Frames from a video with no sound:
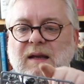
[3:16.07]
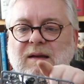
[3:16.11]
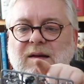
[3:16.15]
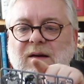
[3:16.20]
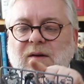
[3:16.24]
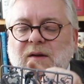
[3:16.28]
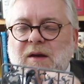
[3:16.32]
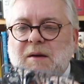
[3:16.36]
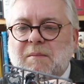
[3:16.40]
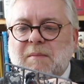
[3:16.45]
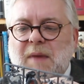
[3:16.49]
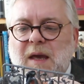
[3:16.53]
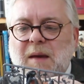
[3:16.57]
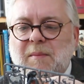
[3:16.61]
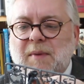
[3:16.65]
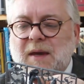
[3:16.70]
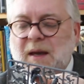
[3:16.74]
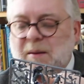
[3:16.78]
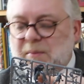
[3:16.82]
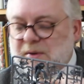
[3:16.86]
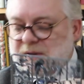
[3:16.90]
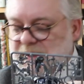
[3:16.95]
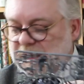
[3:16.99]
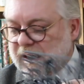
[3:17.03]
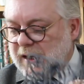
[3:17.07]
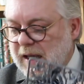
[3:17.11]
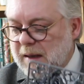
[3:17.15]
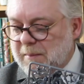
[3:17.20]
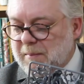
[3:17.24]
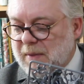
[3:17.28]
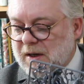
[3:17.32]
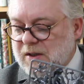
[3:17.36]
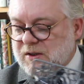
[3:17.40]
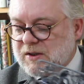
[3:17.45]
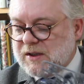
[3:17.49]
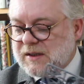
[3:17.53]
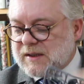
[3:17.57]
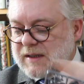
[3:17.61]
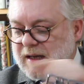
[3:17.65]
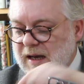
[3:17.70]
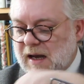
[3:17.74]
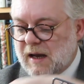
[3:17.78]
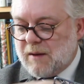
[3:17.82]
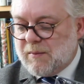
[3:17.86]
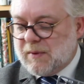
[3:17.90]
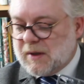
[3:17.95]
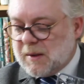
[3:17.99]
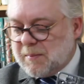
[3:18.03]
Now, you may be able to kit bash this
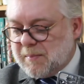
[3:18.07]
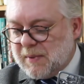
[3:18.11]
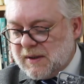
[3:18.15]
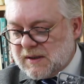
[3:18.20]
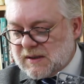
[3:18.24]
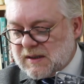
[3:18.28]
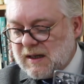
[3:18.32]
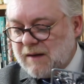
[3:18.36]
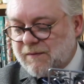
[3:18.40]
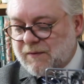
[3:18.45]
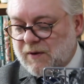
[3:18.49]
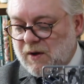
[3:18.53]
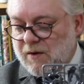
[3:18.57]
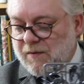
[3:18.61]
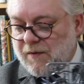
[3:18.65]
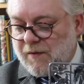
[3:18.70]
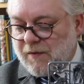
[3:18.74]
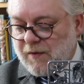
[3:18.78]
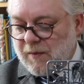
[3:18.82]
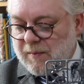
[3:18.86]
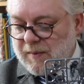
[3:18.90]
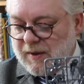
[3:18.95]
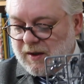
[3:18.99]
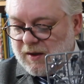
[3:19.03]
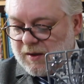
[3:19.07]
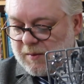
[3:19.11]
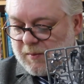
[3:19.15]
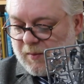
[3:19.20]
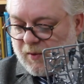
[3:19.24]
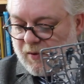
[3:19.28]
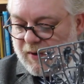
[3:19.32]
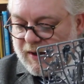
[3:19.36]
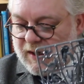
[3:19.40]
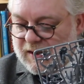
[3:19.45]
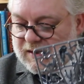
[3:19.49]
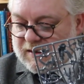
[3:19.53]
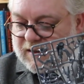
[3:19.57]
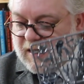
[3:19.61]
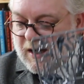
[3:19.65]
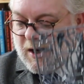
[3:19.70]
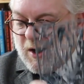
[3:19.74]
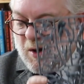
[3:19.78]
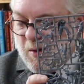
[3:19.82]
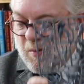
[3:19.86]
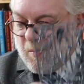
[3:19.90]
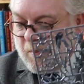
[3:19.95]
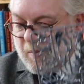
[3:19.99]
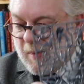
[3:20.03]
guy with the bits left over from the other Marines,
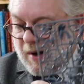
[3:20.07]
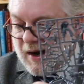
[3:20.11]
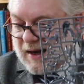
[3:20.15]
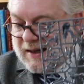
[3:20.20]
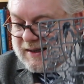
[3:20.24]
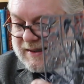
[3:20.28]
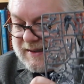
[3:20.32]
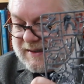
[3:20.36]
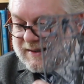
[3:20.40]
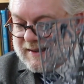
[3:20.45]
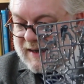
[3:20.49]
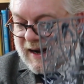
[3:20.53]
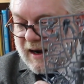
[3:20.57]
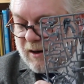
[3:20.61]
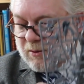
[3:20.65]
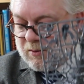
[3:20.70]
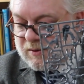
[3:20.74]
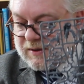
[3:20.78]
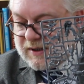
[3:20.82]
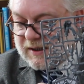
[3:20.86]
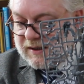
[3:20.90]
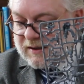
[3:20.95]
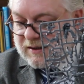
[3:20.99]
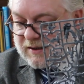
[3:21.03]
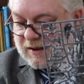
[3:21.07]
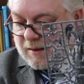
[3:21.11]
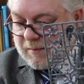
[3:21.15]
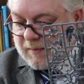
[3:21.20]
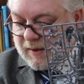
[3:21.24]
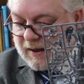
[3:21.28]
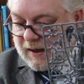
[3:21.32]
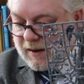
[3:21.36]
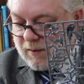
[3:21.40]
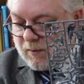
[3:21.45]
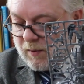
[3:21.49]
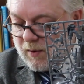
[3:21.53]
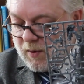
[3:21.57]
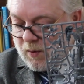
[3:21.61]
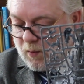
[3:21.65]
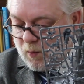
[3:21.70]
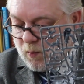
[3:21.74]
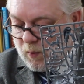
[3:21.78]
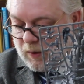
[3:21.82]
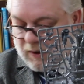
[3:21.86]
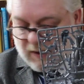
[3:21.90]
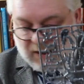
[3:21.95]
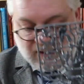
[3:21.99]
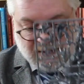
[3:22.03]
but I doubt it somehow.
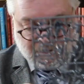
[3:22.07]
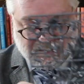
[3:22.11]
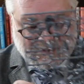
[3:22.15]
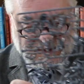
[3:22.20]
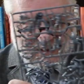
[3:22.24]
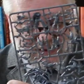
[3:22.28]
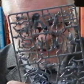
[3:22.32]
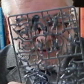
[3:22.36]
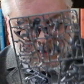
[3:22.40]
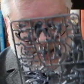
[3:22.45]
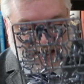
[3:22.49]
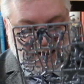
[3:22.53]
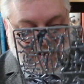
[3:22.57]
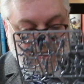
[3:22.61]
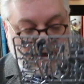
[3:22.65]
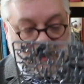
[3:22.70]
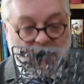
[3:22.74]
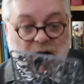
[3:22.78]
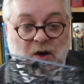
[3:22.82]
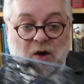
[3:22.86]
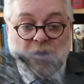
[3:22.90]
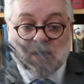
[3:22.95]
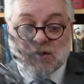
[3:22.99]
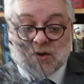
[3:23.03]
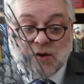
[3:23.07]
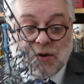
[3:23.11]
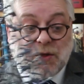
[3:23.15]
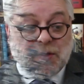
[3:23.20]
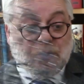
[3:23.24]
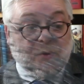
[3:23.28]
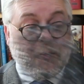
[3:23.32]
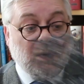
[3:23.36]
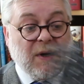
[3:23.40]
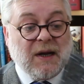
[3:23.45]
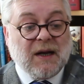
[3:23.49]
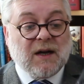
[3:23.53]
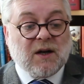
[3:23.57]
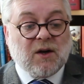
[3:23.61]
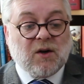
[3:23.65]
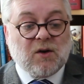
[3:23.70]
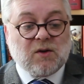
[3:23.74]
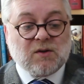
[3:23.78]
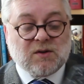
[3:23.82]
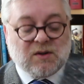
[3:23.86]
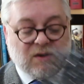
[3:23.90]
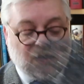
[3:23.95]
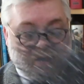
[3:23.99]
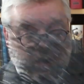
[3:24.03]
We'll have to see. So 3 of
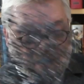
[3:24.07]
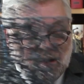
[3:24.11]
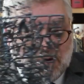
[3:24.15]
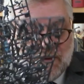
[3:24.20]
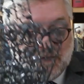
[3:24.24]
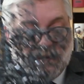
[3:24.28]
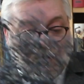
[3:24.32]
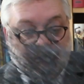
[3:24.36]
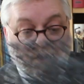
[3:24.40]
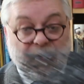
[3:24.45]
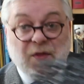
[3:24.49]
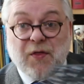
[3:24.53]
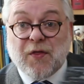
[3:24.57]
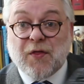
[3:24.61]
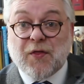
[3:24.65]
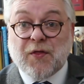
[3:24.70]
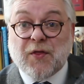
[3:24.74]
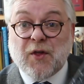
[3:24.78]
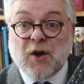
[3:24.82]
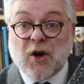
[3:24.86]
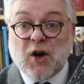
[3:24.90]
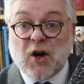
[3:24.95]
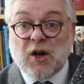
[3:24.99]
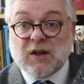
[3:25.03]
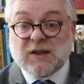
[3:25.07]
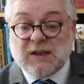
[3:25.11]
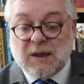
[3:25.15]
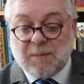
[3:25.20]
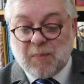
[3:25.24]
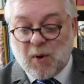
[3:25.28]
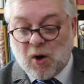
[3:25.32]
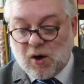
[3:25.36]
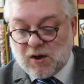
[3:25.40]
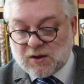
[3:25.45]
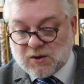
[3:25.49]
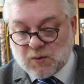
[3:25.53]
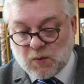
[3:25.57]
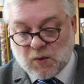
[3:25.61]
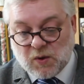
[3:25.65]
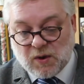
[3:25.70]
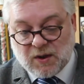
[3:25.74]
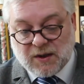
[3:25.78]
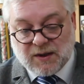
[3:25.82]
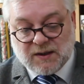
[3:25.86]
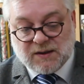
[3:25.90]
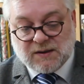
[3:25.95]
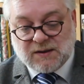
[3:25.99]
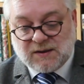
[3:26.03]
those for your 30
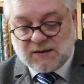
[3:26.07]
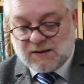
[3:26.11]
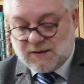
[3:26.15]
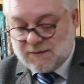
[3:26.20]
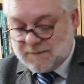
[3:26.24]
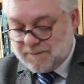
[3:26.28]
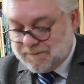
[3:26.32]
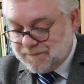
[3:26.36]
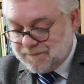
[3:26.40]
Poxwalkers.